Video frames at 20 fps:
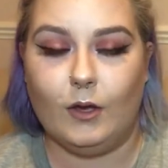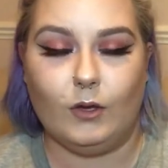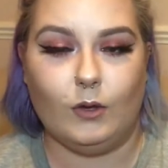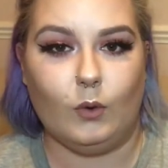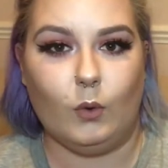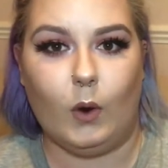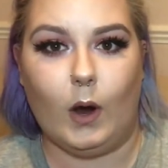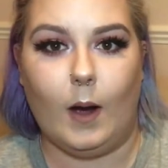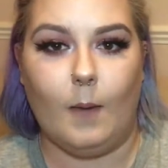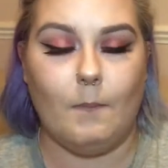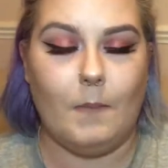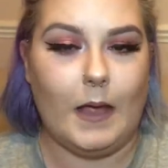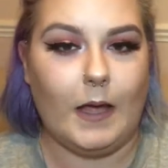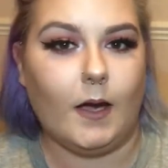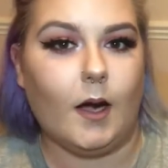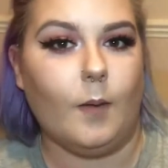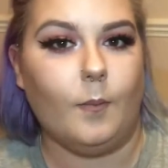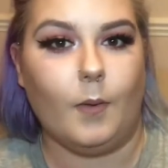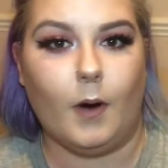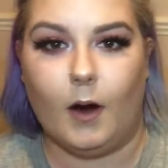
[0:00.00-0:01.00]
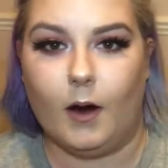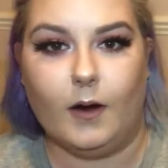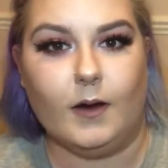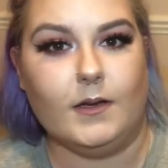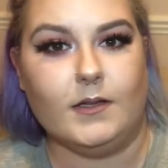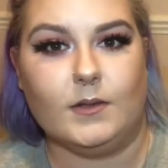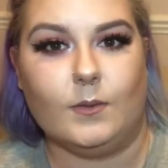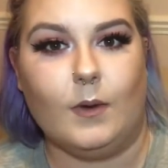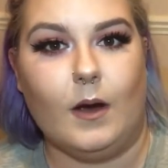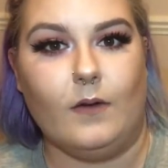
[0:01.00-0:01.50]
you know, a makeup
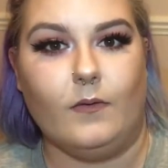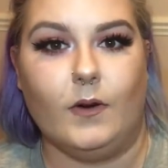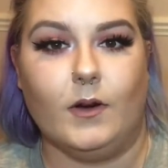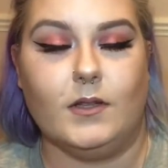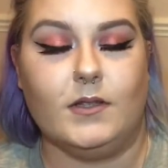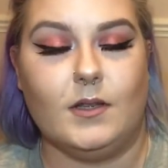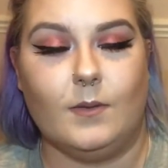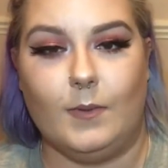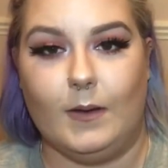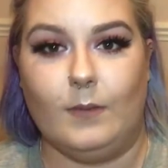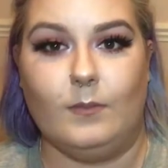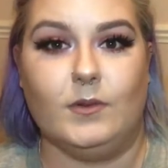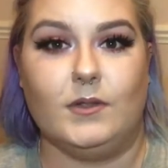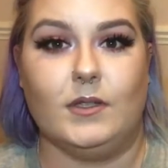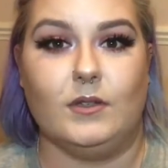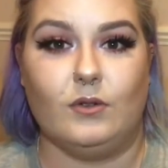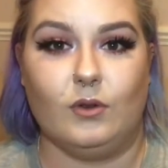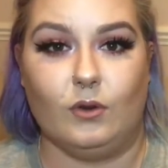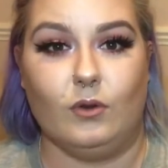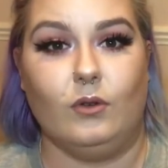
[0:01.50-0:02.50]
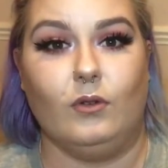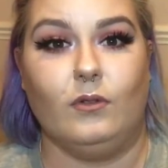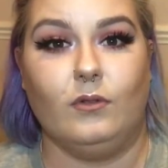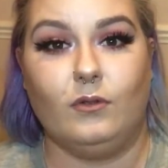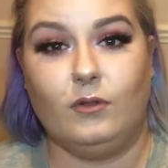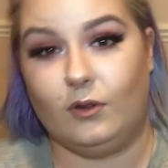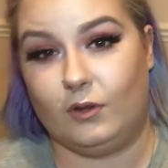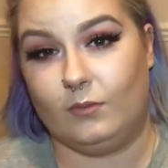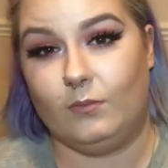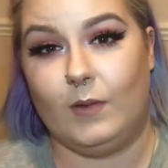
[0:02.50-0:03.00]
artist or whatever to be able to do
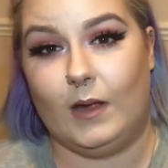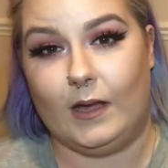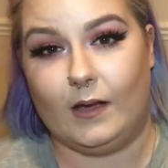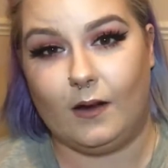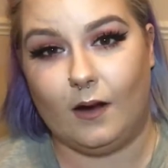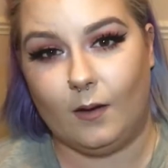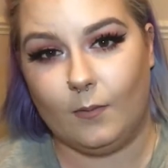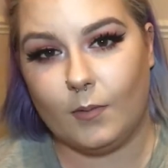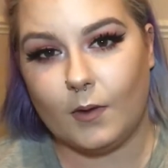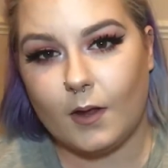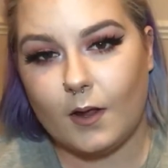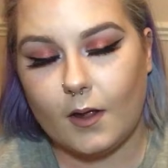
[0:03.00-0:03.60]
good makeup.